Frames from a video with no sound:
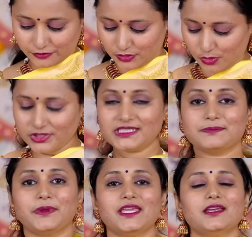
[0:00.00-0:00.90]
lotus
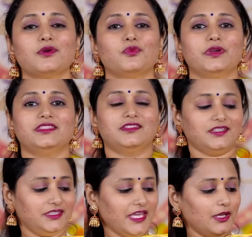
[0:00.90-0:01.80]
pink with
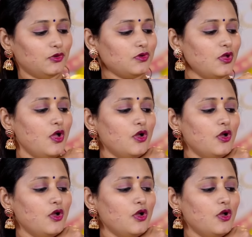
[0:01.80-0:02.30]
yellow